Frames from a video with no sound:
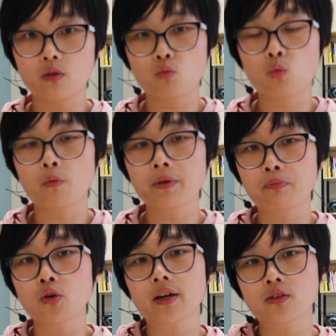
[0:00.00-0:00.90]
will be
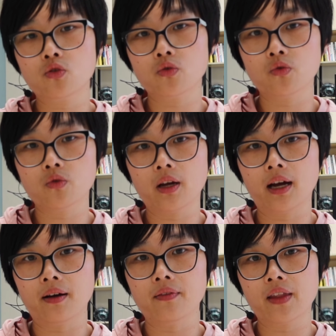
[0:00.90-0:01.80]
put into
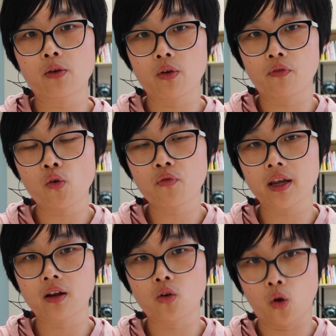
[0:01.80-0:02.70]
that
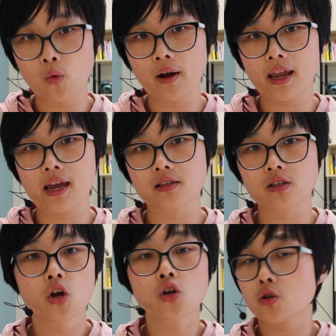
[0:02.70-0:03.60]
revolving loan
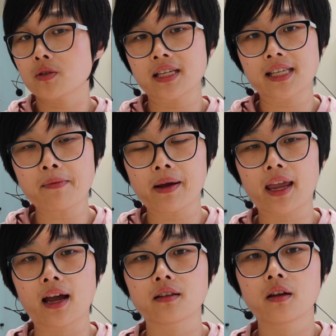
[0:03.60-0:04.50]
account. So it's the same
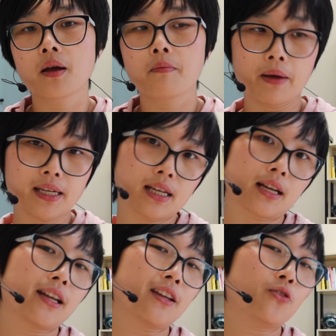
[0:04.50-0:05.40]
account.
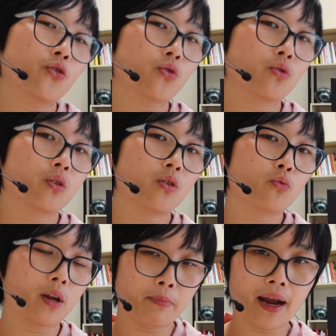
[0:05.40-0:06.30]
Basically, you
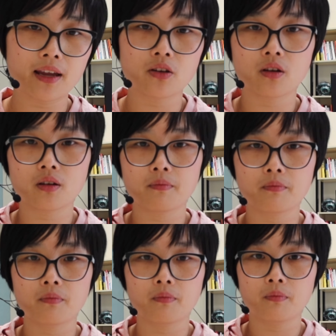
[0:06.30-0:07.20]
repay
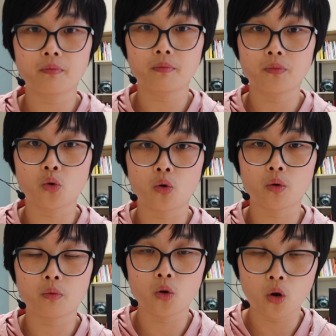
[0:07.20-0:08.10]

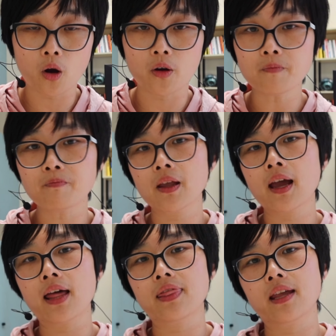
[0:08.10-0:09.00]
your loan
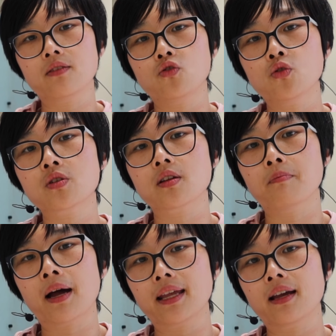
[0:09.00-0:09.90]
and then use the
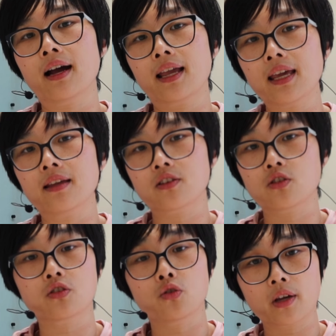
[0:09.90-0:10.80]
money again
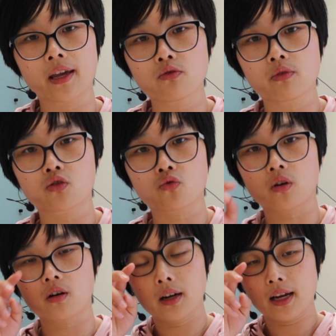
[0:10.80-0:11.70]
because you can
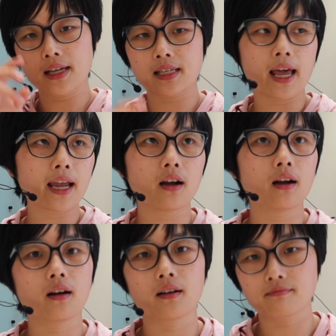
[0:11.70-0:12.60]
withdraw. It's like
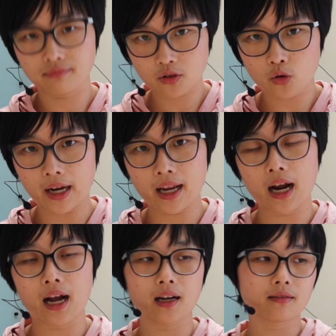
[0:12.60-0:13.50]
a credit
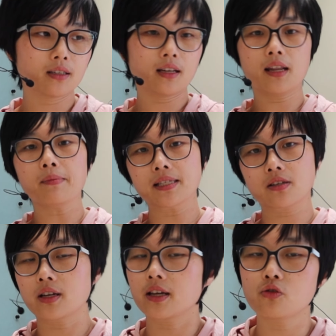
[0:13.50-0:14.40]
card
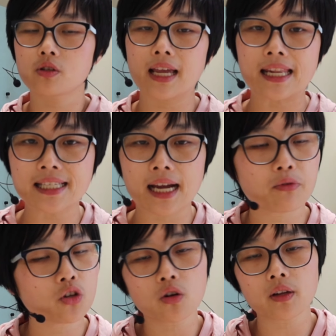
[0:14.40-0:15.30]
limits. You can use it anytime.
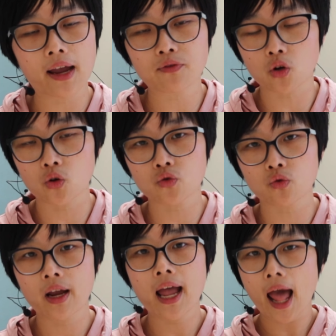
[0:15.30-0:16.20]
You don't have to go
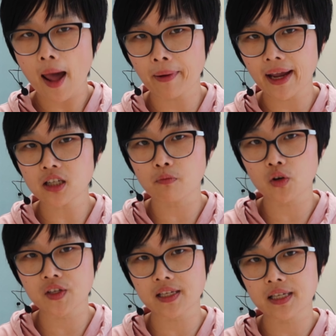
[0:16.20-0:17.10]
through application
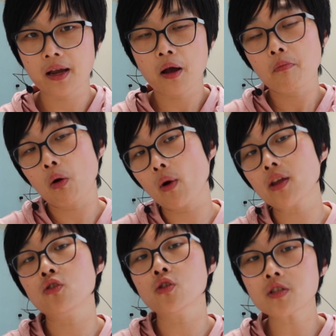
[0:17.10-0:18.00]
process. But when
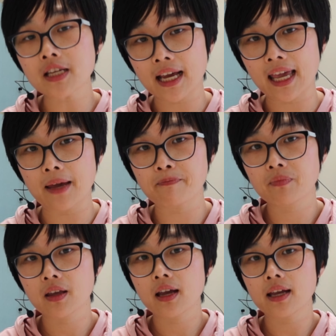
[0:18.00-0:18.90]
you use it again,
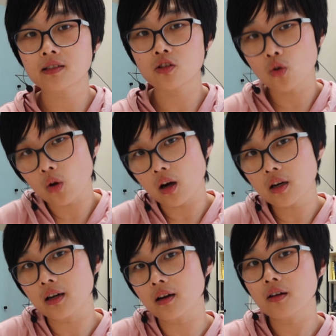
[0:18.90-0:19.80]
it's no
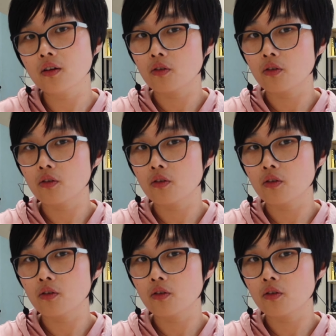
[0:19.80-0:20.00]
longer